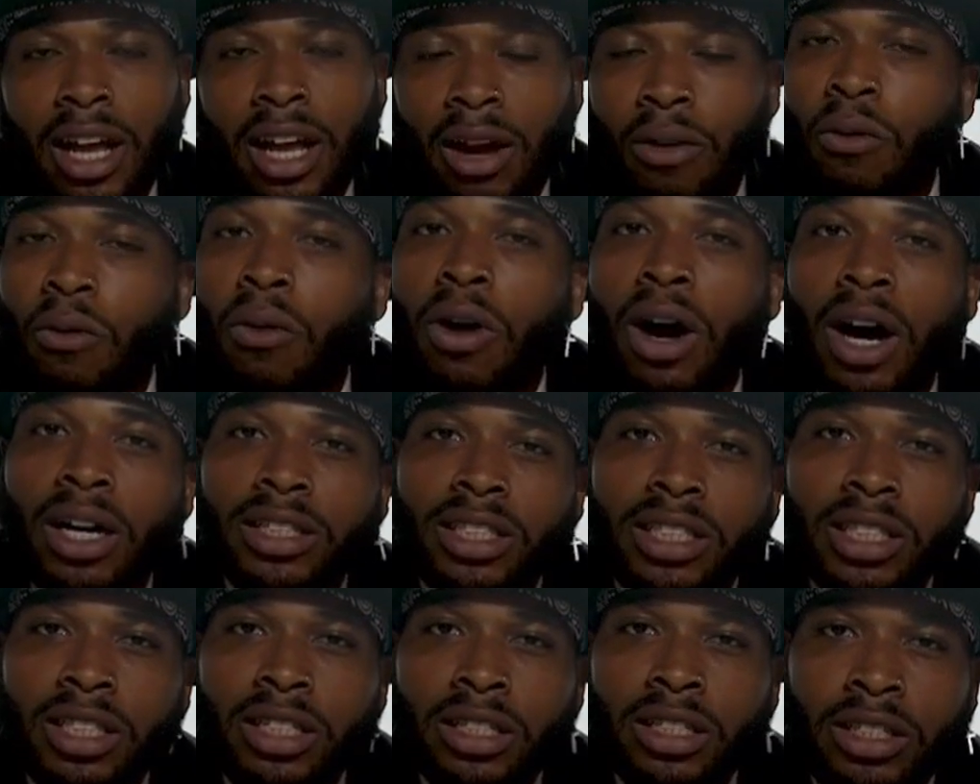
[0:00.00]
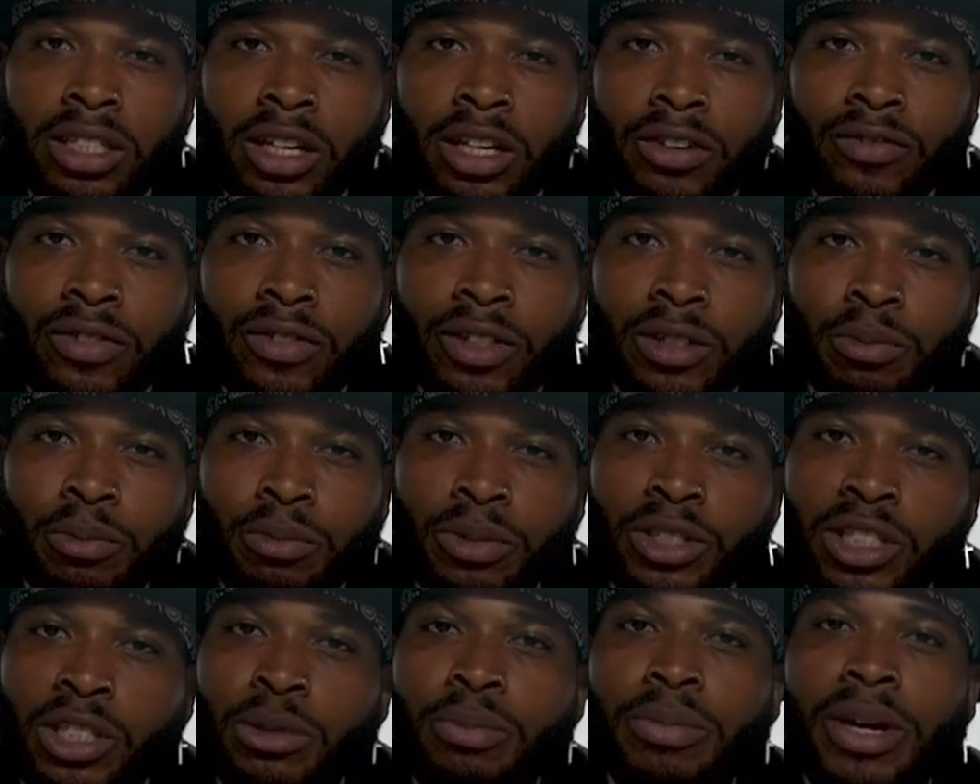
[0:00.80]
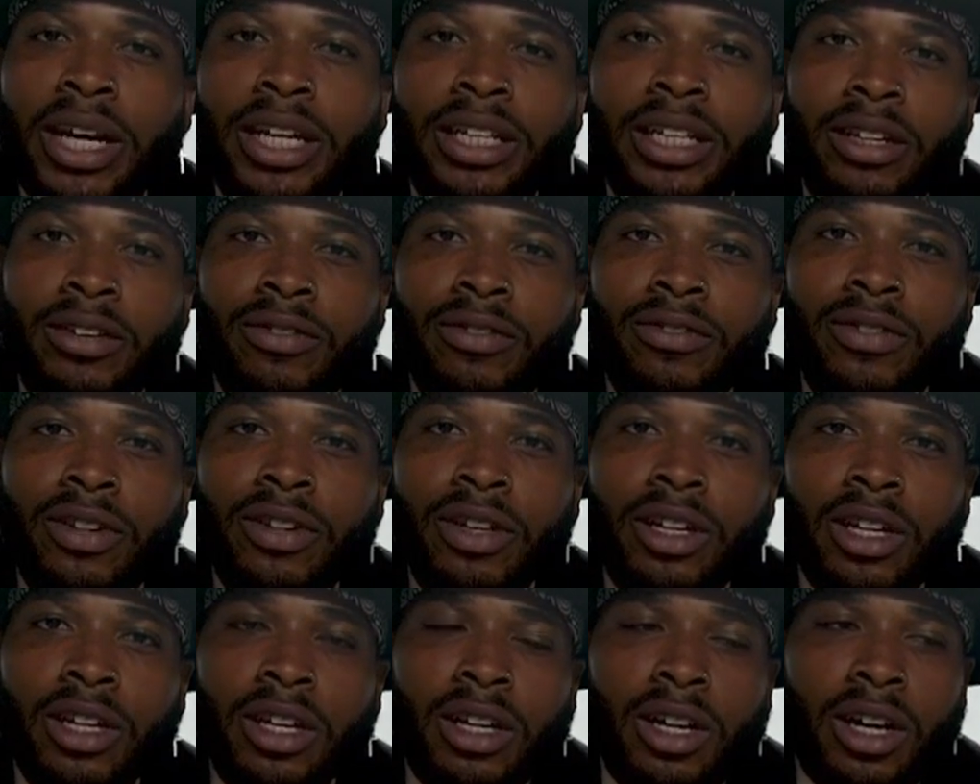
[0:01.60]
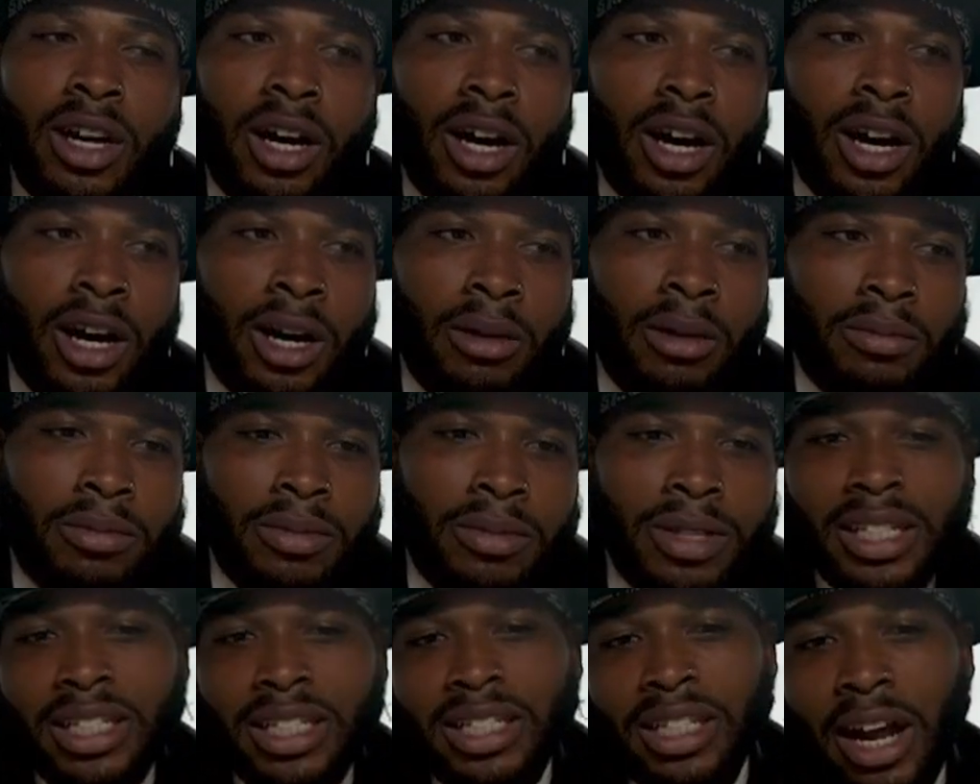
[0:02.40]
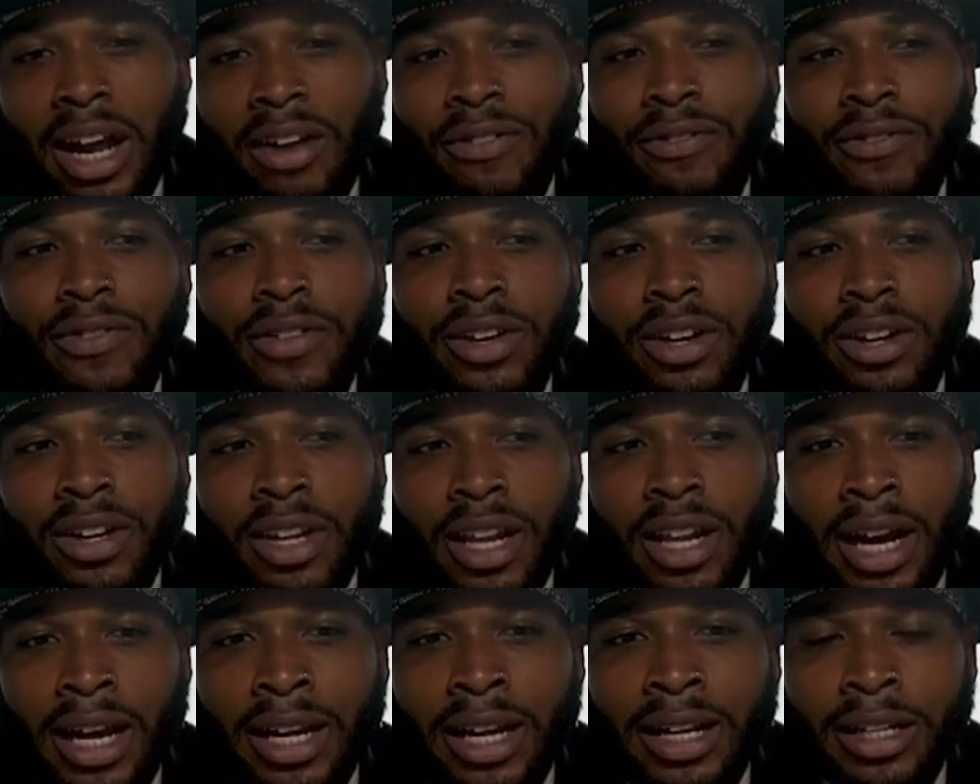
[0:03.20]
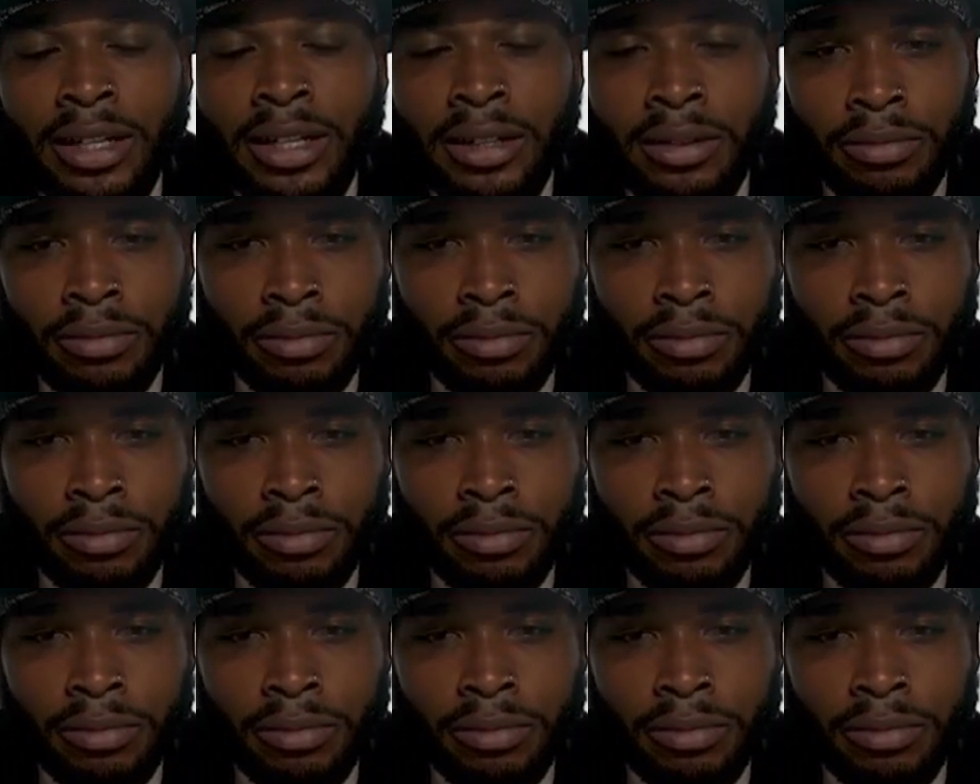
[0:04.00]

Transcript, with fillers: and watch in a different perspective, um, because I feel like,